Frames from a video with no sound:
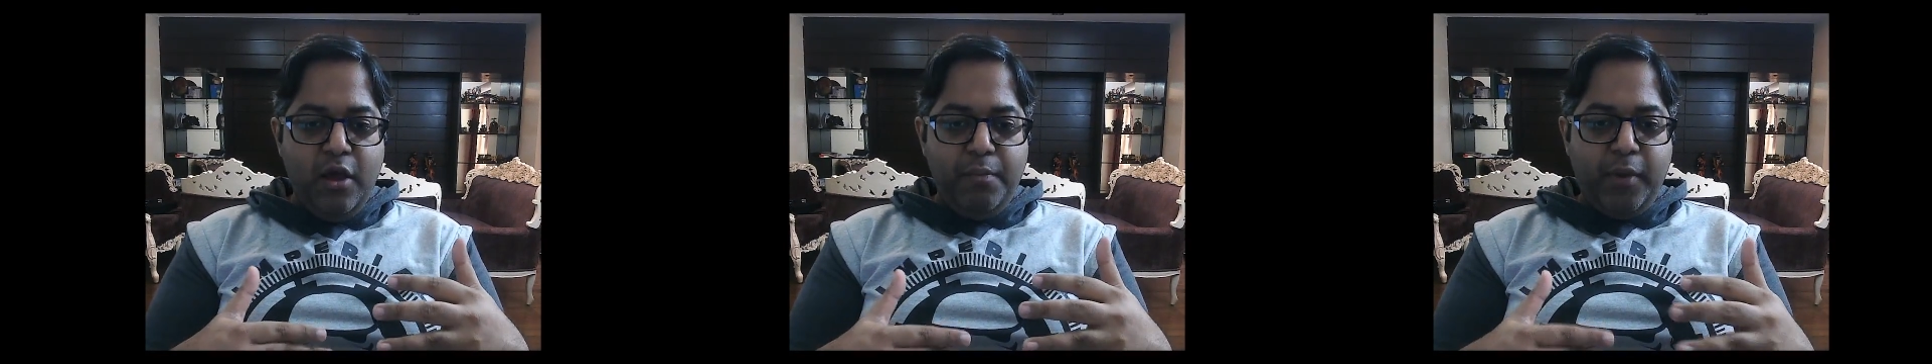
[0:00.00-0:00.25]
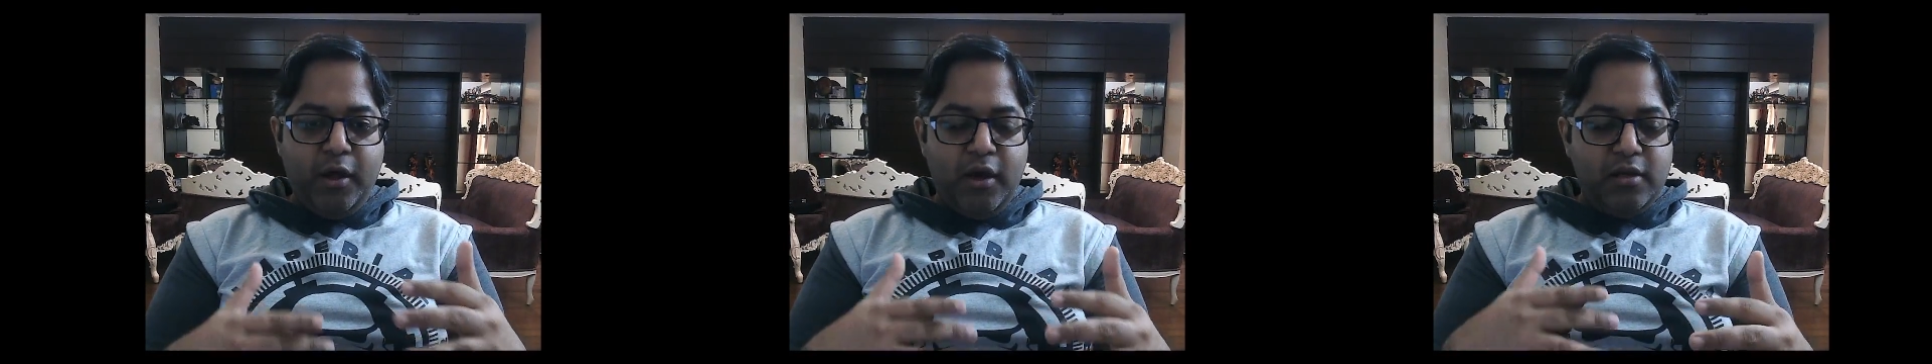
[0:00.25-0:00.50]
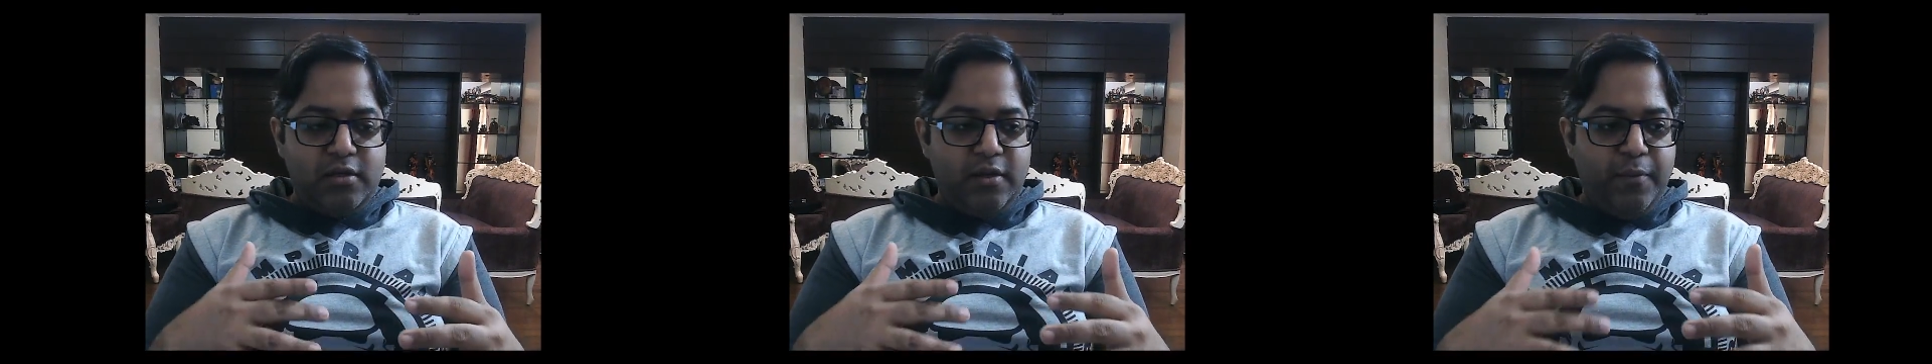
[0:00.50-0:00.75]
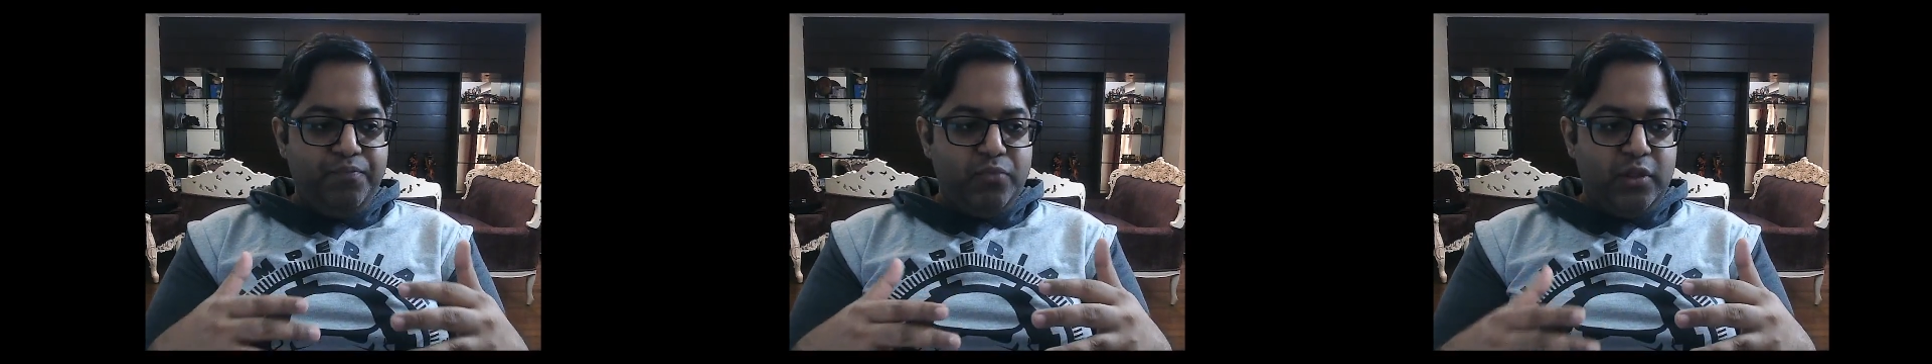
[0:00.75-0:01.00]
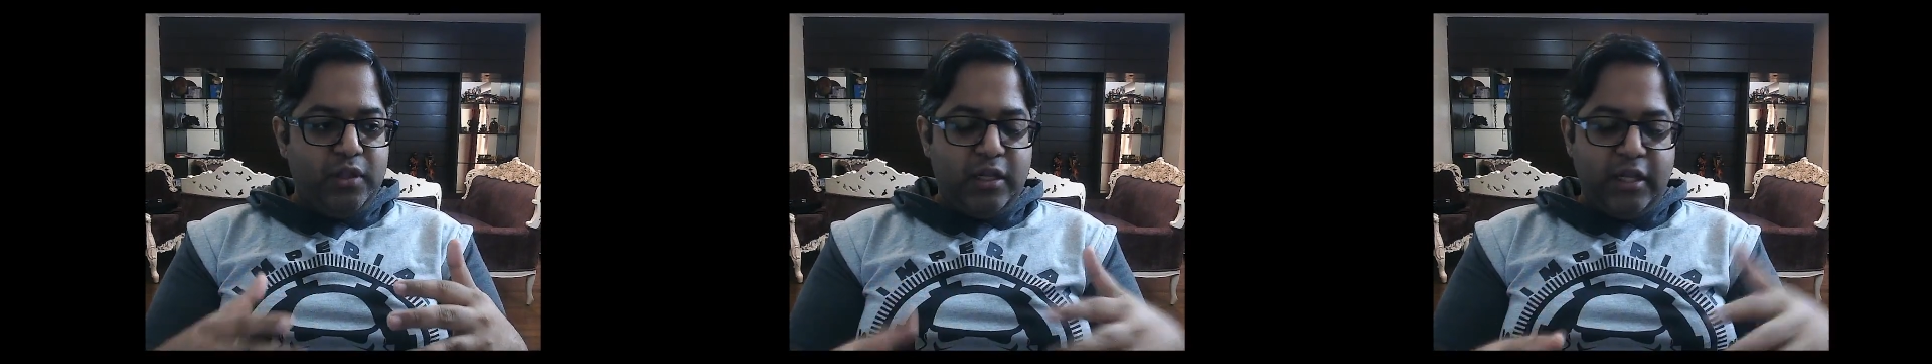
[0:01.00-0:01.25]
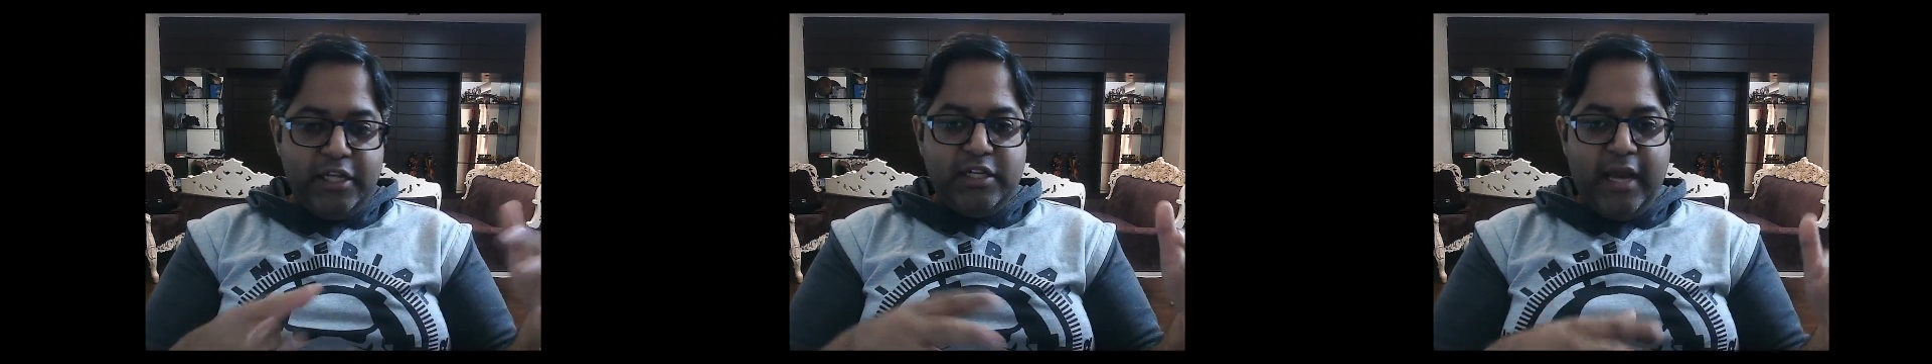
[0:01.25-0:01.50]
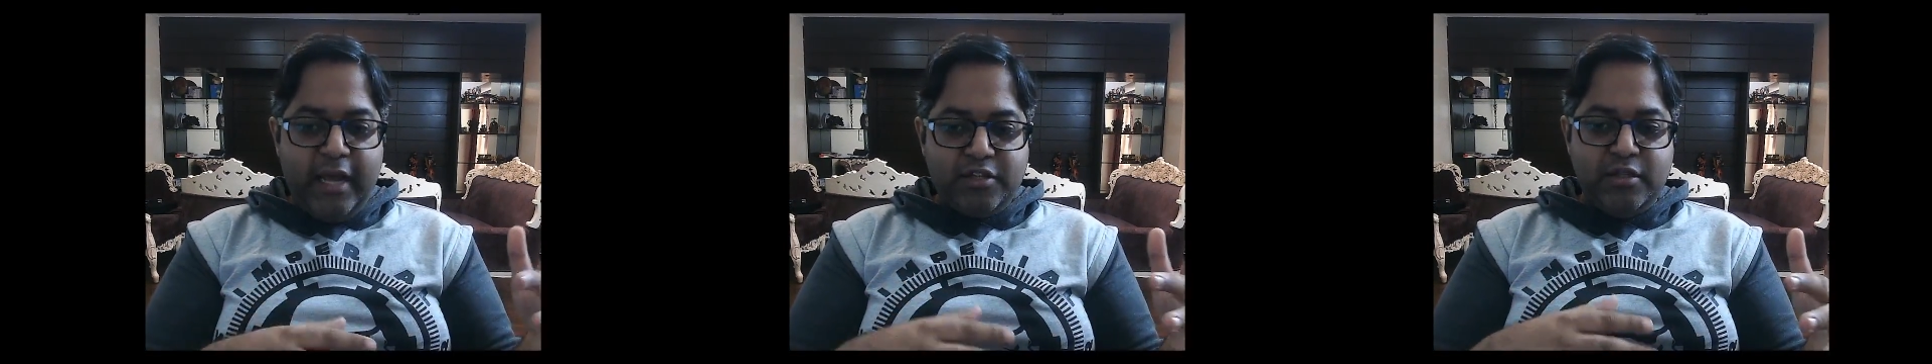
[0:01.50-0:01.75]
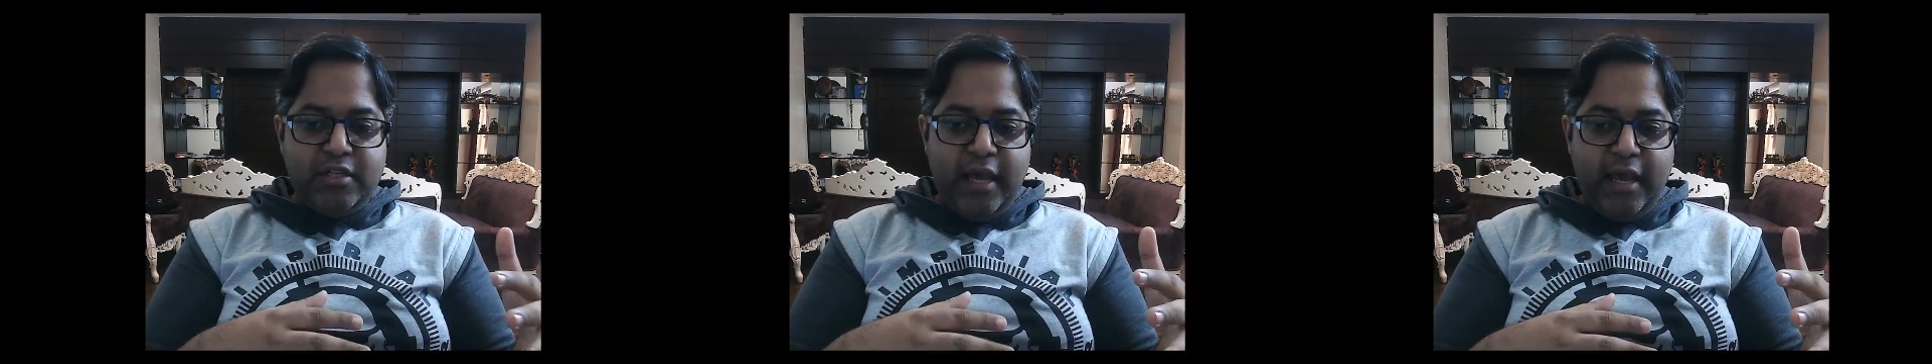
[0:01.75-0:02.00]
because the Legion has
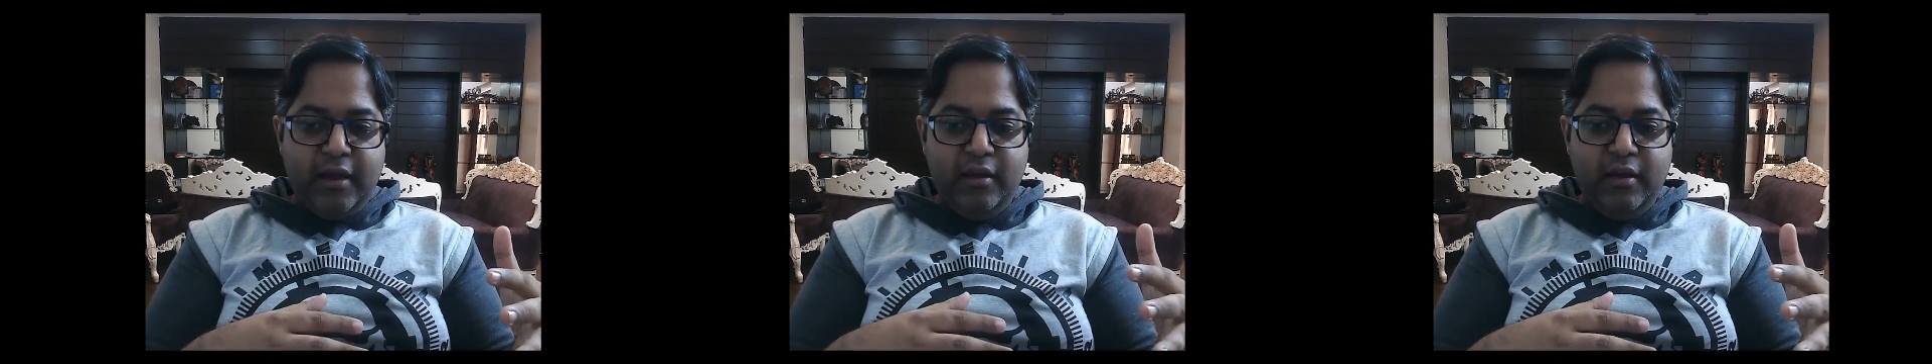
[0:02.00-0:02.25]
to take